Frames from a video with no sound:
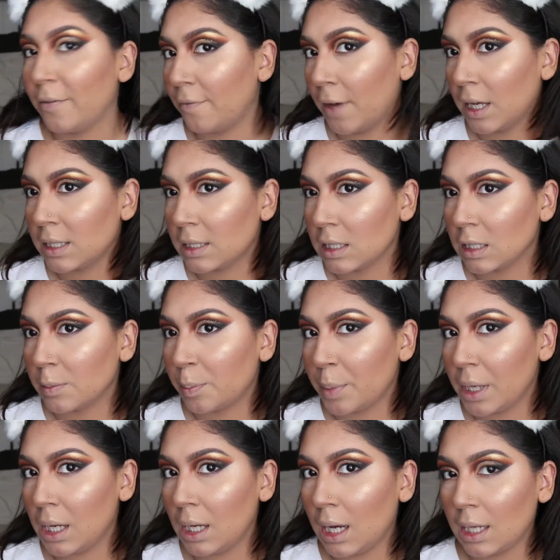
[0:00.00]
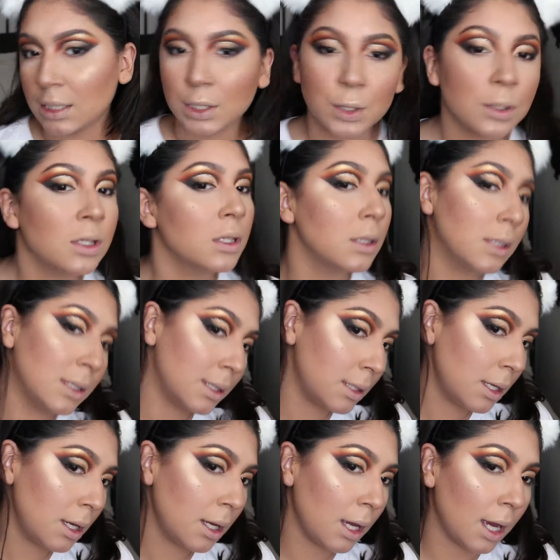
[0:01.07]
face is beat. As you can
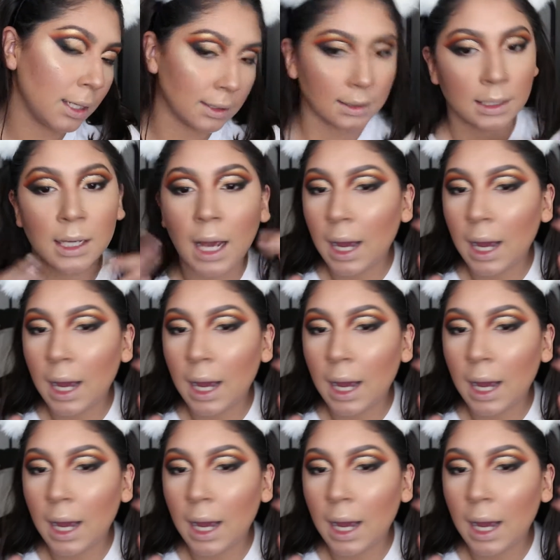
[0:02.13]
see, I see